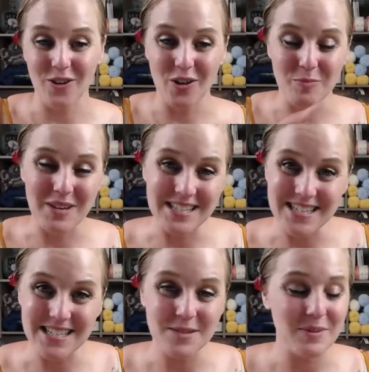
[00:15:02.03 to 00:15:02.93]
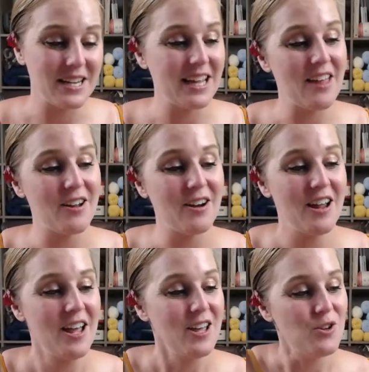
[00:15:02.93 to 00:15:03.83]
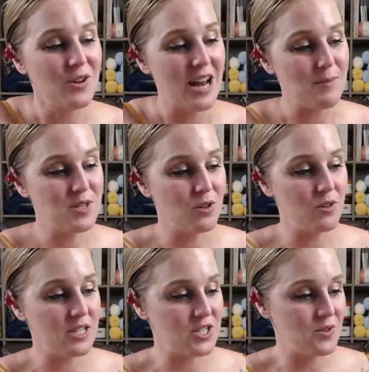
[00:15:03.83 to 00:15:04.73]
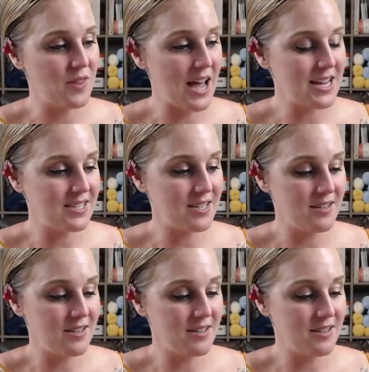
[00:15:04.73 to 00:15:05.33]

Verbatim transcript: for all the pieces to be together, you could absolutely do that.